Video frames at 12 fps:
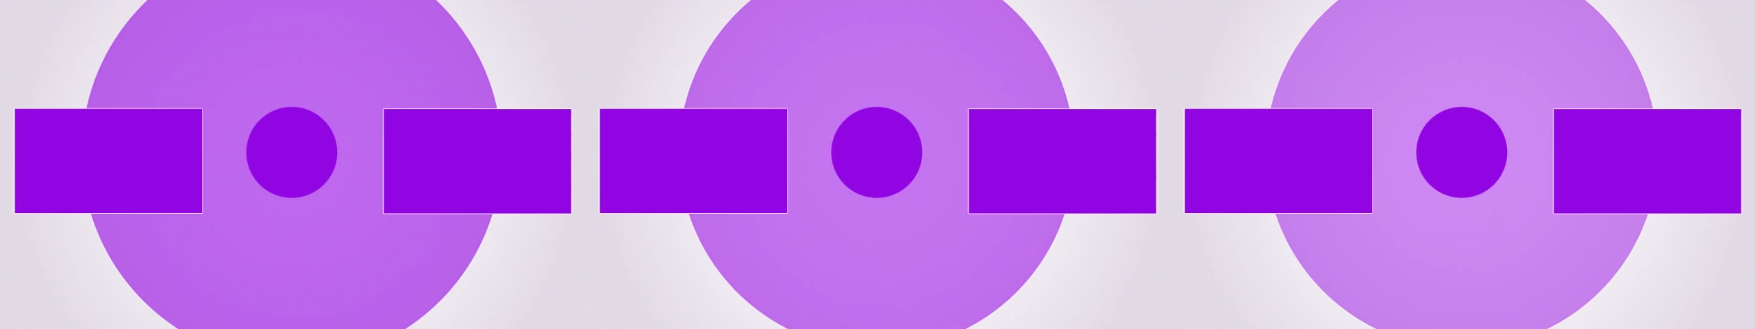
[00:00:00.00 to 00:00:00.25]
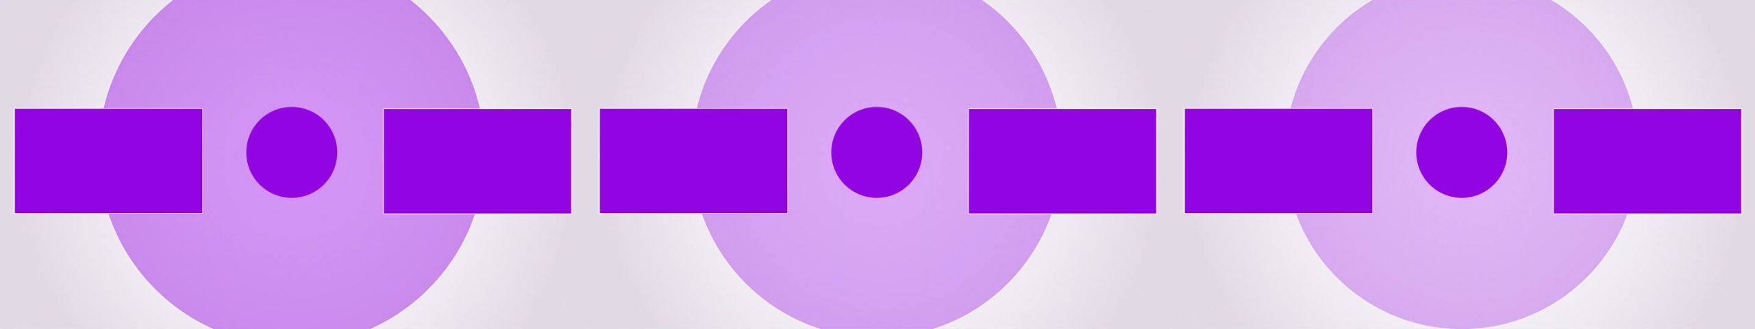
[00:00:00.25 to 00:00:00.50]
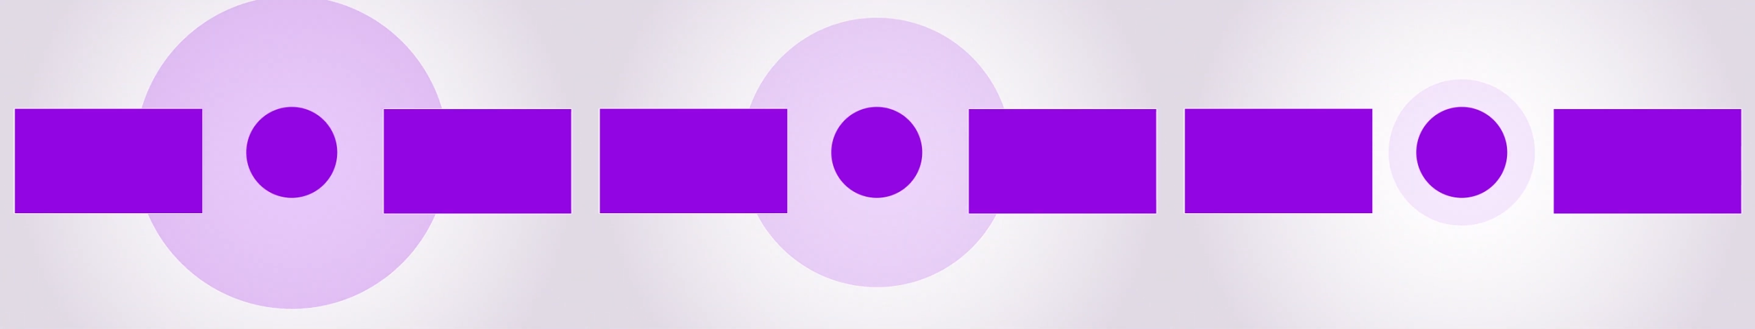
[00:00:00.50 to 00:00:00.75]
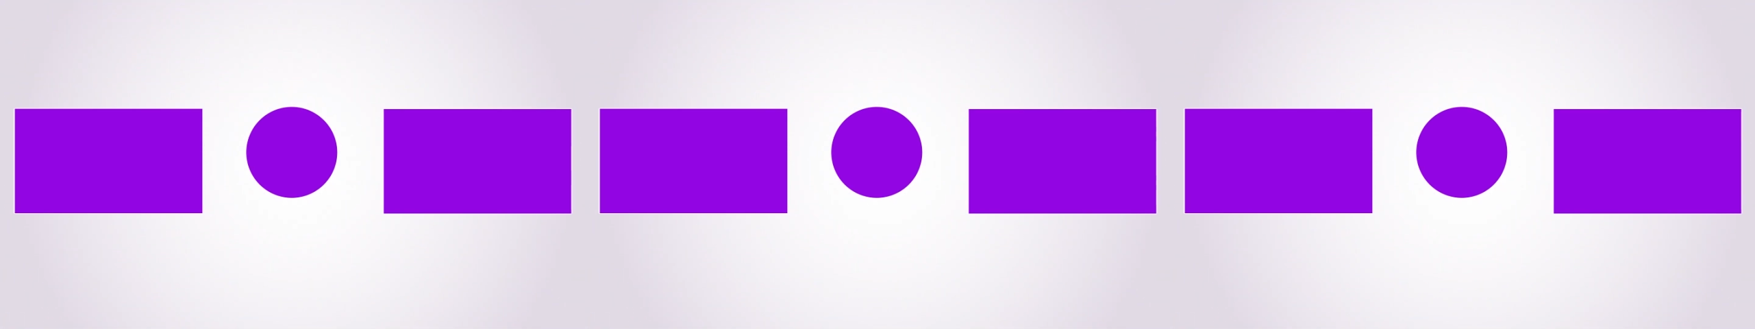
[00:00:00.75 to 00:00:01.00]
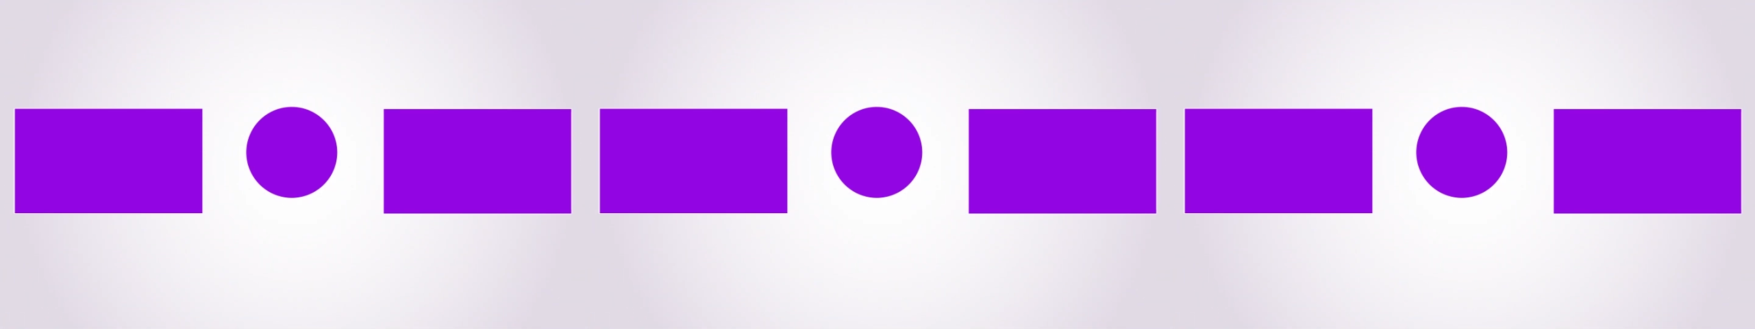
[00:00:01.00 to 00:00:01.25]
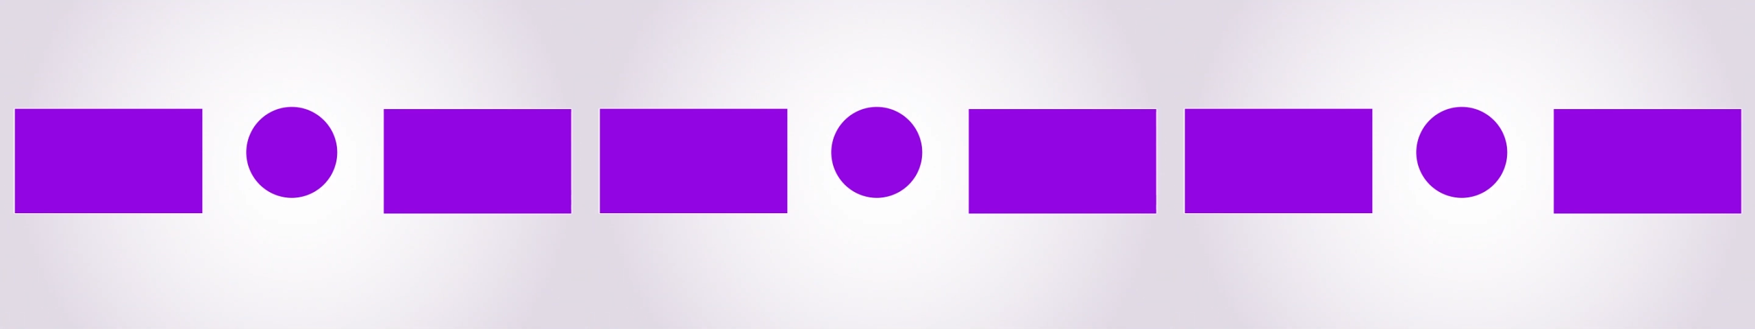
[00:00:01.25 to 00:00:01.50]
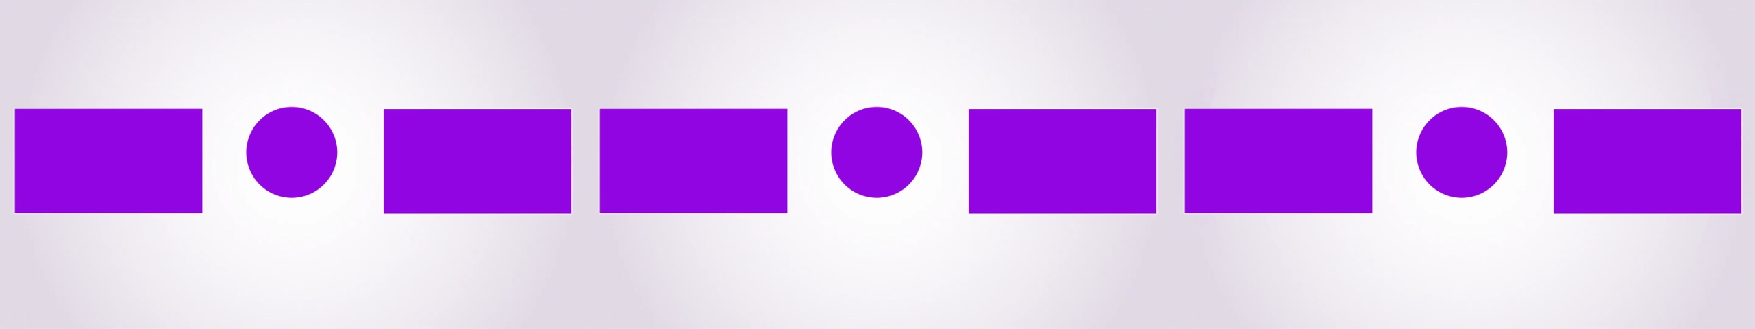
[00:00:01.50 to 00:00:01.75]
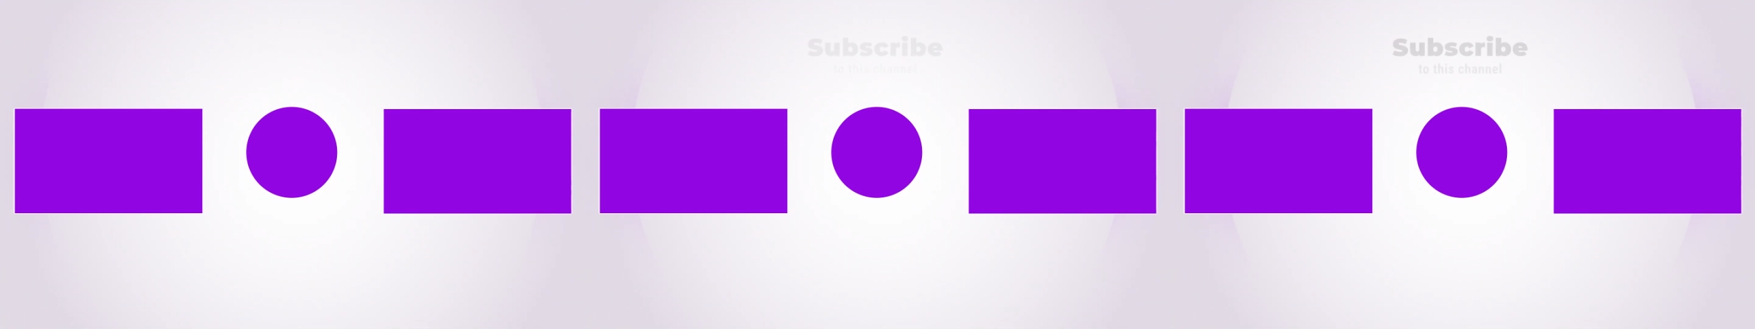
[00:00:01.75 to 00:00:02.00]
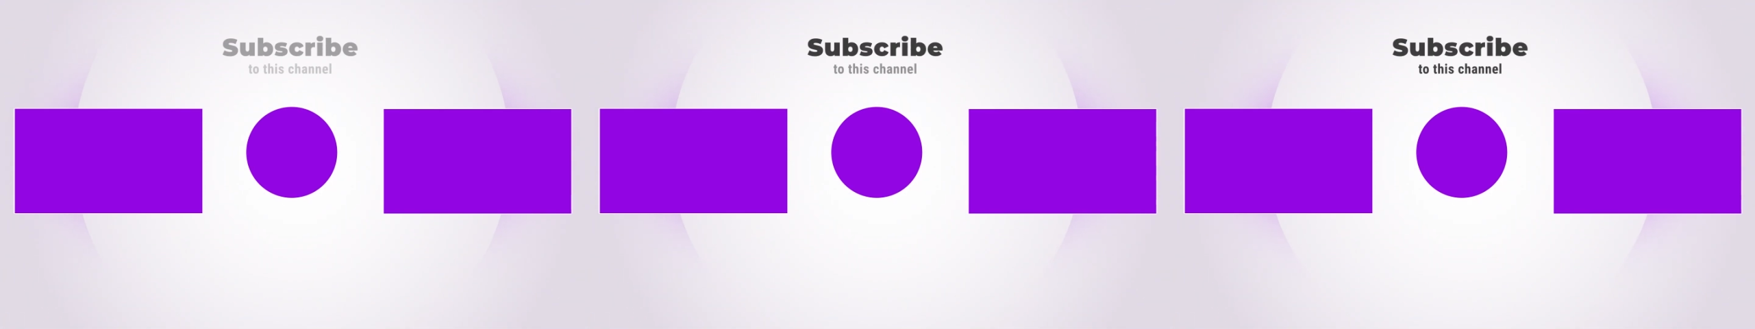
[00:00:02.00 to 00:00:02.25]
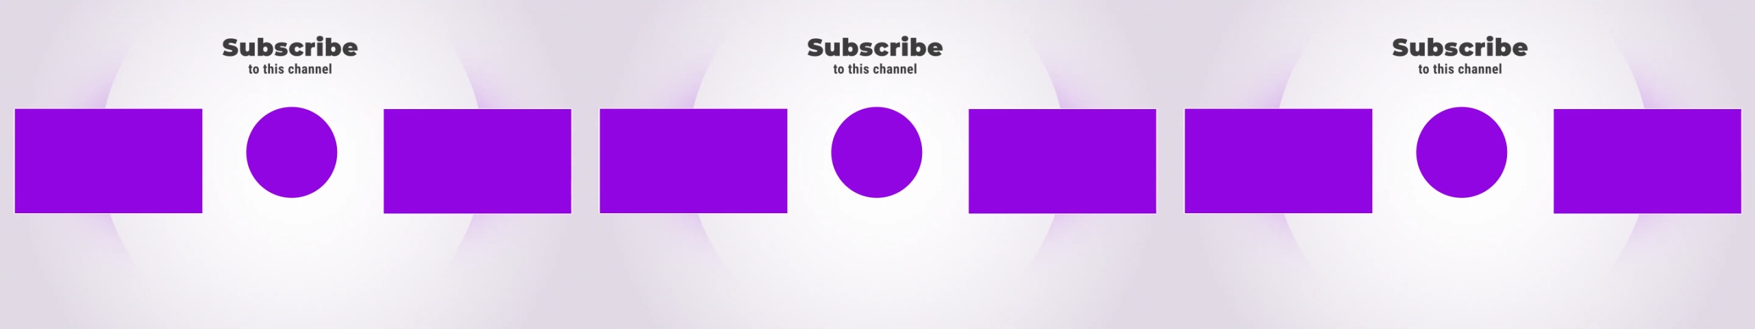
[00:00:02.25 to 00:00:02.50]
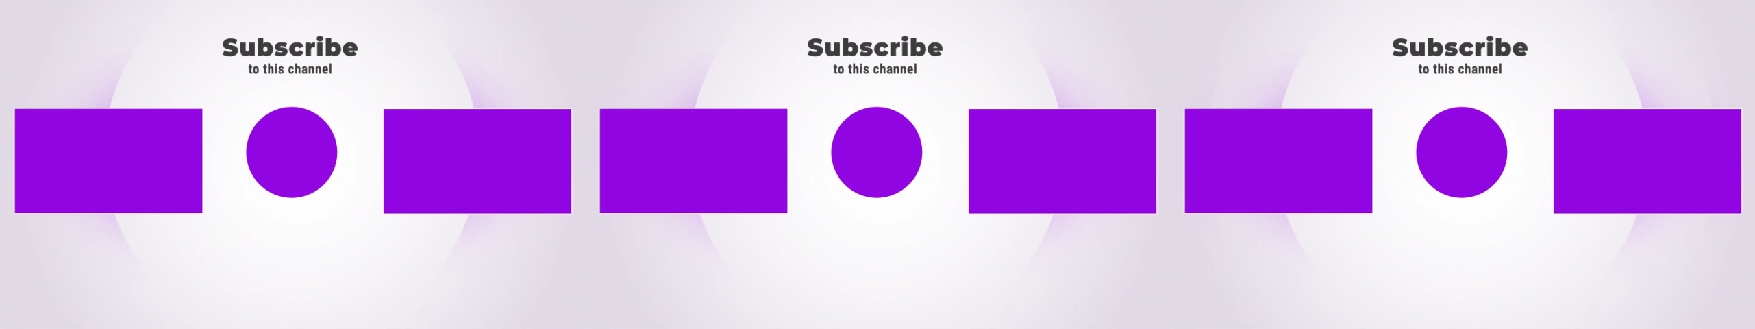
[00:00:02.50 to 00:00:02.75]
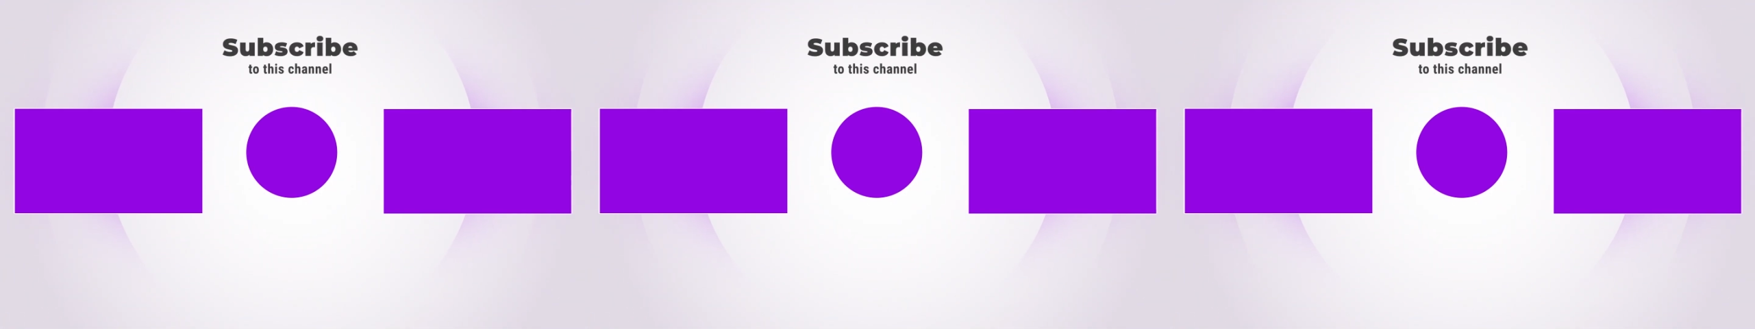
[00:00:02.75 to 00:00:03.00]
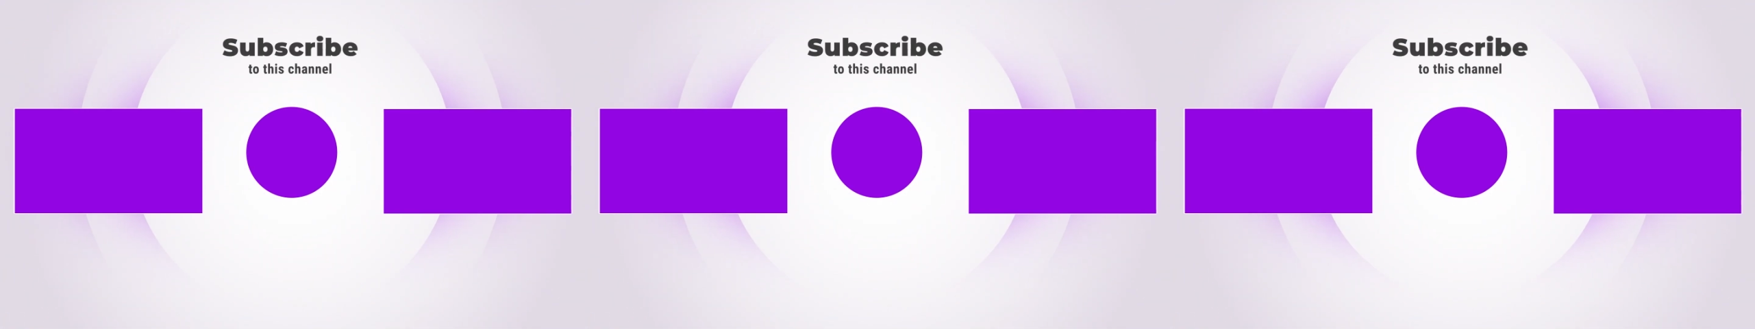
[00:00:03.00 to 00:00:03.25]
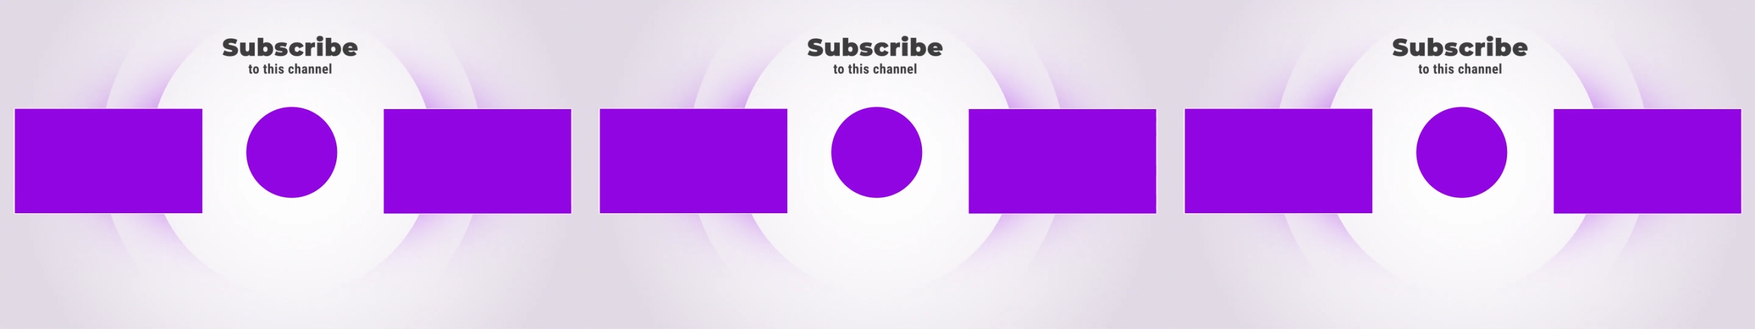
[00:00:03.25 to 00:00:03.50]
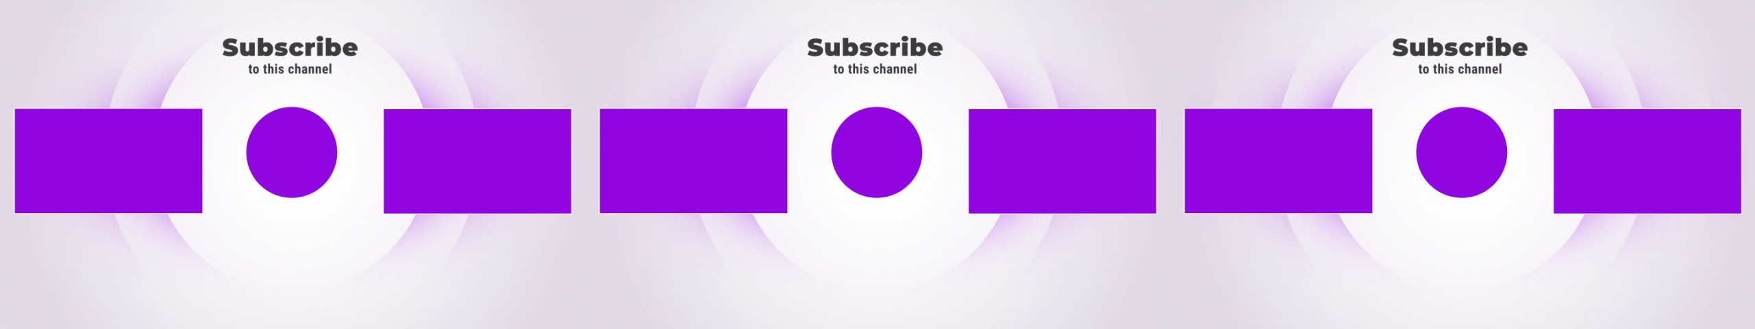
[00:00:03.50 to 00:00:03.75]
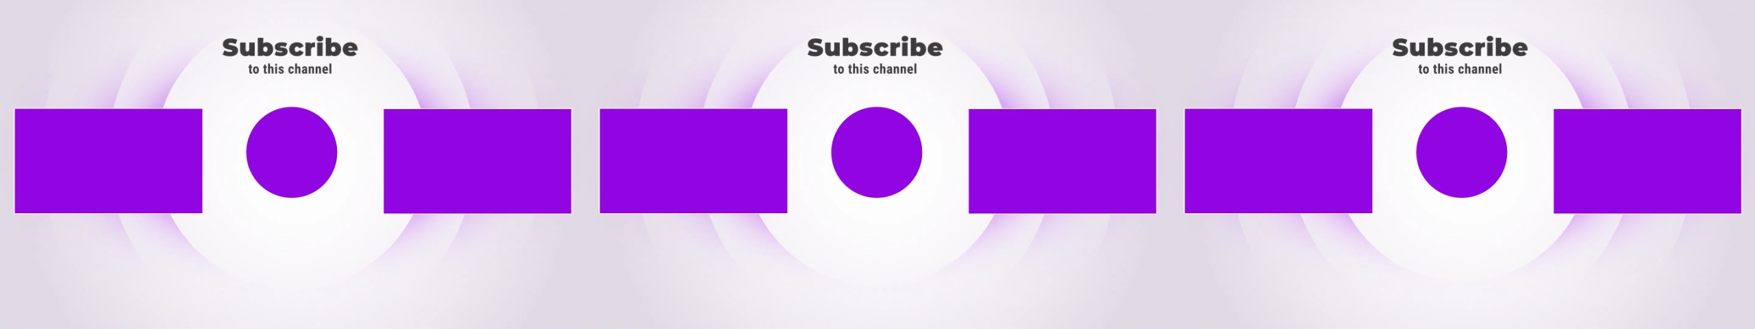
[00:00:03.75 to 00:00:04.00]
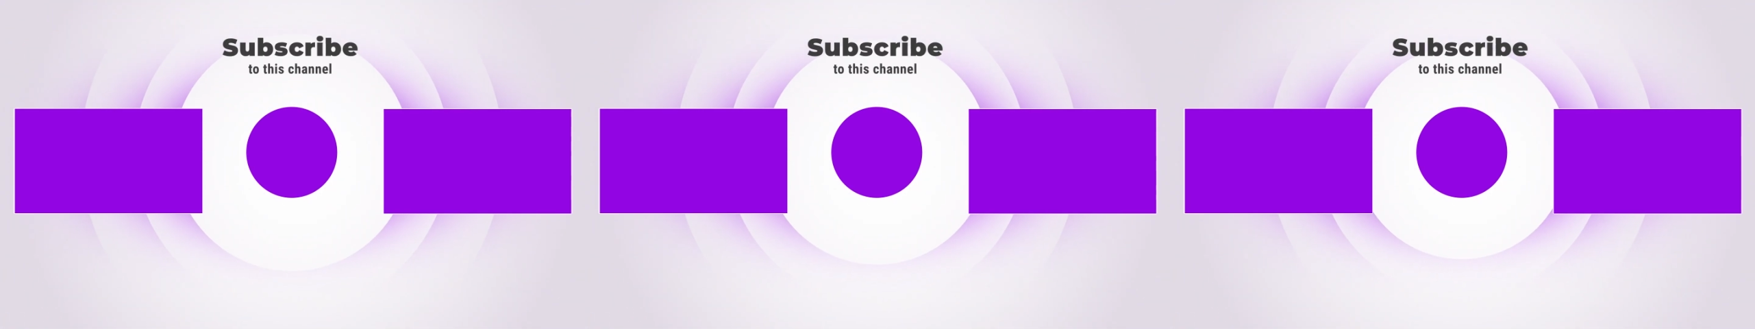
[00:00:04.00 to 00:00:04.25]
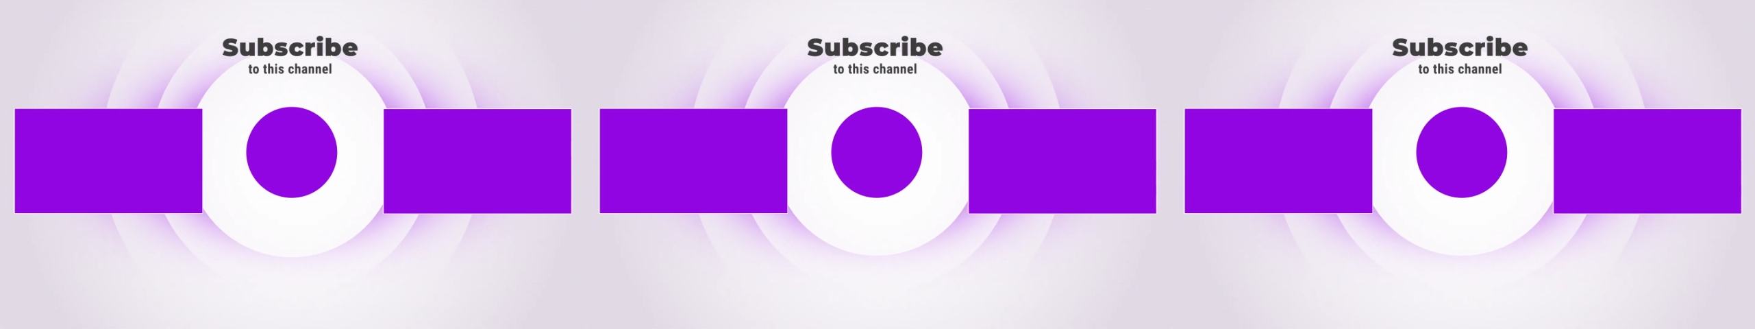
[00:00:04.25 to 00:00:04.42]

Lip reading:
No face is visible, so there are no lips to read.